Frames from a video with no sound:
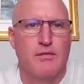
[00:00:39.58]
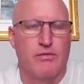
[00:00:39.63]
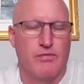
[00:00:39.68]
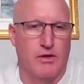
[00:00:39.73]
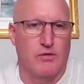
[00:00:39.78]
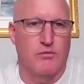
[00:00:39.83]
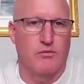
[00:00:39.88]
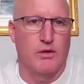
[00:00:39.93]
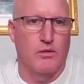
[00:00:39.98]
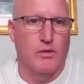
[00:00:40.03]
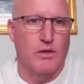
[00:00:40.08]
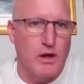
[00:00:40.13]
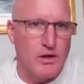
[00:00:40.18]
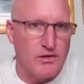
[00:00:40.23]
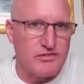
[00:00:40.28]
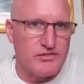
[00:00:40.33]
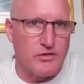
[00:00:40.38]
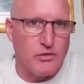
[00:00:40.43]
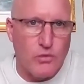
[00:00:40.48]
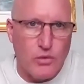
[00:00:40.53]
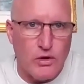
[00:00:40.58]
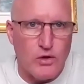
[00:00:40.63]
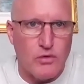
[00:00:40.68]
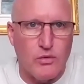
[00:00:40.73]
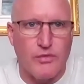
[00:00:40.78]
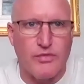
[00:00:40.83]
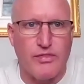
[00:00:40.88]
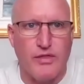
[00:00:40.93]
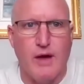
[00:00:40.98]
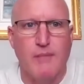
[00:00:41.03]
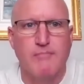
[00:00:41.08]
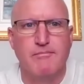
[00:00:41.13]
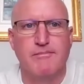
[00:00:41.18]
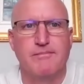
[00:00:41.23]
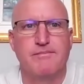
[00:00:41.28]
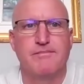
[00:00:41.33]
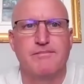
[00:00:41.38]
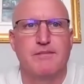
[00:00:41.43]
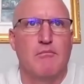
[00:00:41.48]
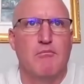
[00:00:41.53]
then we will also work with them.
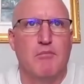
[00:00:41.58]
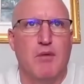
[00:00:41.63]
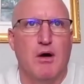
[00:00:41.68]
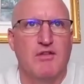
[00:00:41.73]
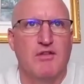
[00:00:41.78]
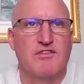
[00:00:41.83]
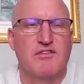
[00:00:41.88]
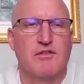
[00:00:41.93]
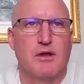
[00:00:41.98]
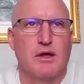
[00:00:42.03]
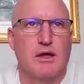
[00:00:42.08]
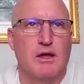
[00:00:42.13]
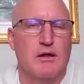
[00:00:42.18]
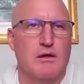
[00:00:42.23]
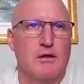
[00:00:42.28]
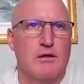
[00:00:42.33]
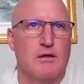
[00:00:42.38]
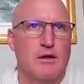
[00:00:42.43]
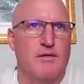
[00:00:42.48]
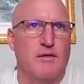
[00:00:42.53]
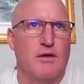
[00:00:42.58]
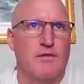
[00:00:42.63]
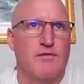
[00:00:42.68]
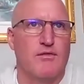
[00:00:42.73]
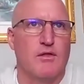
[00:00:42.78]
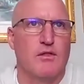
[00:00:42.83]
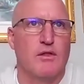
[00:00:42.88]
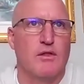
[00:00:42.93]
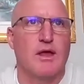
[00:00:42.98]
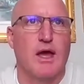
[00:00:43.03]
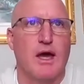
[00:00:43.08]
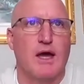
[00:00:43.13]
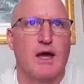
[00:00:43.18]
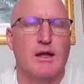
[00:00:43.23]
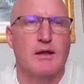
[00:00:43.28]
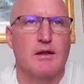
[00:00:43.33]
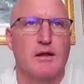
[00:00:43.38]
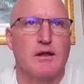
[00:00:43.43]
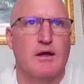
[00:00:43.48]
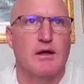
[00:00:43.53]
Mostly, if you look at
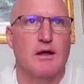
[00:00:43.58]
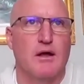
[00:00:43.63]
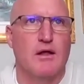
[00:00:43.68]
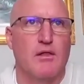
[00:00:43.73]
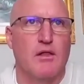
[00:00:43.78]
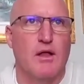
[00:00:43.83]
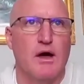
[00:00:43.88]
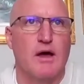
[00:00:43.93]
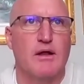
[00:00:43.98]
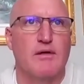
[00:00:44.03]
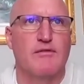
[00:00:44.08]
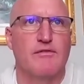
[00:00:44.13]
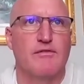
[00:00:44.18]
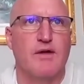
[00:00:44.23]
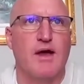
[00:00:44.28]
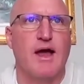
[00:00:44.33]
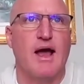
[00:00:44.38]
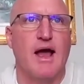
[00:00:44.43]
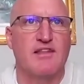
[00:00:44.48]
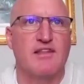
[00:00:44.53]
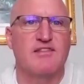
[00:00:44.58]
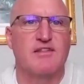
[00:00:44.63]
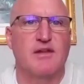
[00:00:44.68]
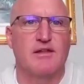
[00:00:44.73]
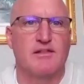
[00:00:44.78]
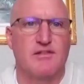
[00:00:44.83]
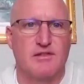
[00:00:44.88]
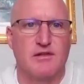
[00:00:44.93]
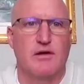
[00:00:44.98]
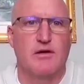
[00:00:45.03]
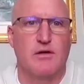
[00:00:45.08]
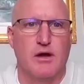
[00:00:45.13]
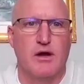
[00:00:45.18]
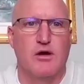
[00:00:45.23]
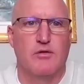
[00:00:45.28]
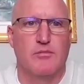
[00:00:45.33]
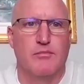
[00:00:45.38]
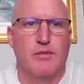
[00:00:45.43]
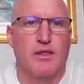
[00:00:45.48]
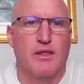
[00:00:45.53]
it, a lot of assets that are
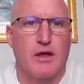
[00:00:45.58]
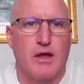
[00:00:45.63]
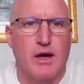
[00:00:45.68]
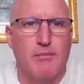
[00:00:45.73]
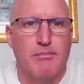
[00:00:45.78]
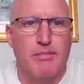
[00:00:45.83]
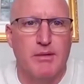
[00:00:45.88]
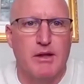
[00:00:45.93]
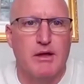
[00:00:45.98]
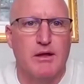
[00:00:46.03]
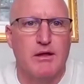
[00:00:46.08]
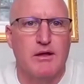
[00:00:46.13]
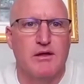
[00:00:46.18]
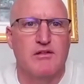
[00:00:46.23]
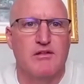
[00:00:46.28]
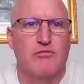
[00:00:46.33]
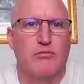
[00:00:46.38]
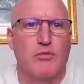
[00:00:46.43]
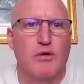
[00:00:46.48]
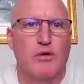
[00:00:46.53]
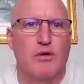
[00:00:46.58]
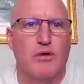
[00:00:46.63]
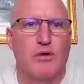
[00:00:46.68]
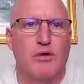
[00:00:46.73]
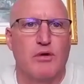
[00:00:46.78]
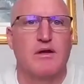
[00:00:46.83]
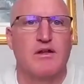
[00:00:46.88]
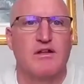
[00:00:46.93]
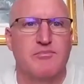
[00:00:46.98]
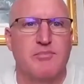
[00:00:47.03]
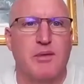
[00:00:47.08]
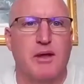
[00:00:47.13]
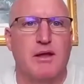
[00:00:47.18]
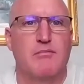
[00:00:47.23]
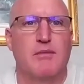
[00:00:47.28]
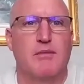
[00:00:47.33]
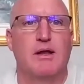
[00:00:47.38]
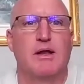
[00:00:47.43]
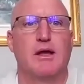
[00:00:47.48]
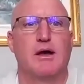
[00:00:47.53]
owned by the company is what they want to spend
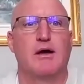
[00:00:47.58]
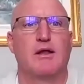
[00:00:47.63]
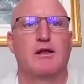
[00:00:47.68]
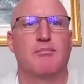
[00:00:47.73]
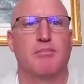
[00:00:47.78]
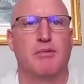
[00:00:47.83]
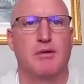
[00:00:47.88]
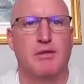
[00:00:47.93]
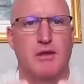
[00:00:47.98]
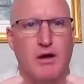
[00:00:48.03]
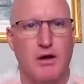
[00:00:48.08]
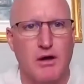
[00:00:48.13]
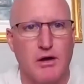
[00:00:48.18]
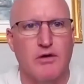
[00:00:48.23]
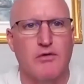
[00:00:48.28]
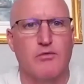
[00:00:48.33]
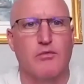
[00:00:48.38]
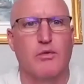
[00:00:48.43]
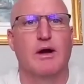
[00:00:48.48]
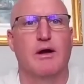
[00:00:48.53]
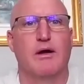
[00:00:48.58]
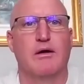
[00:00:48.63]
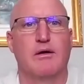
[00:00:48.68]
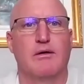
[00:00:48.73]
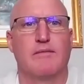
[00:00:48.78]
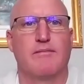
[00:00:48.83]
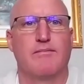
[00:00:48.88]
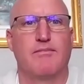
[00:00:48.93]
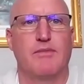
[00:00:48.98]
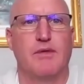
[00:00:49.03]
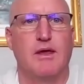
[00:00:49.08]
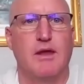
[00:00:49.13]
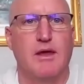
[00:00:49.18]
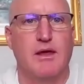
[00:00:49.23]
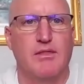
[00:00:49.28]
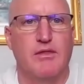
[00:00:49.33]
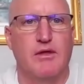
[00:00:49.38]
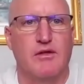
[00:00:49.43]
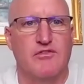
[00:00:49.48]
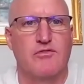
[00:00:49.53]
money on to put the hardware
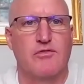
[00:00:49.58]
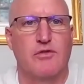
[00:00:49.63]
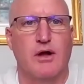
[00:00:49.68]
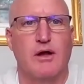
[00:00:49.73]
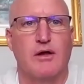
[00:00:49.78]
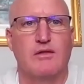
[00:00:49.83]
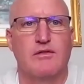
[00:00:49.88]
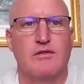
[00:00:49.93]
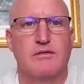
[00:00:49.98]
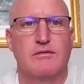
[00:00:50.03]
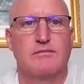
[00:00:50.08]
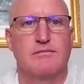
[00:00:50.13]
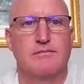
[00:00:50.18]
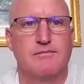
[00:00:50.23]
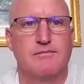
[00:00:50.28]
in those trucks.